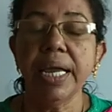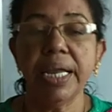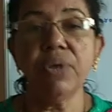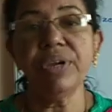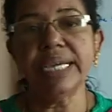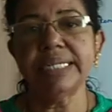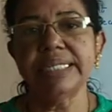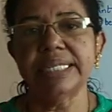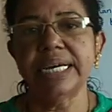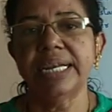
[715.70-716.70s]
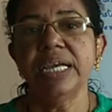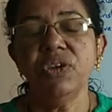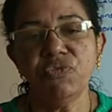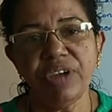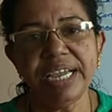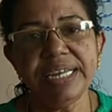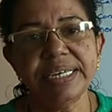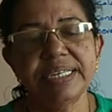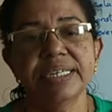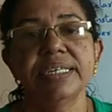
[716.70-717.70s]
Now we can say that
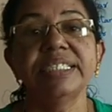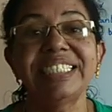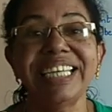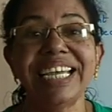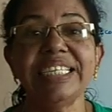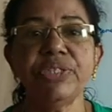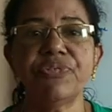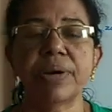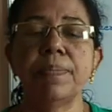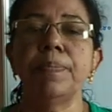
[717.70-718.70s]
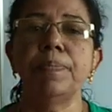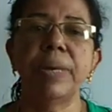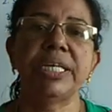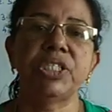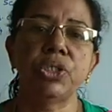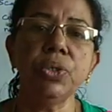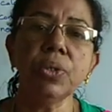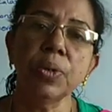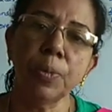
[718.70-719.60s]
weight change from place to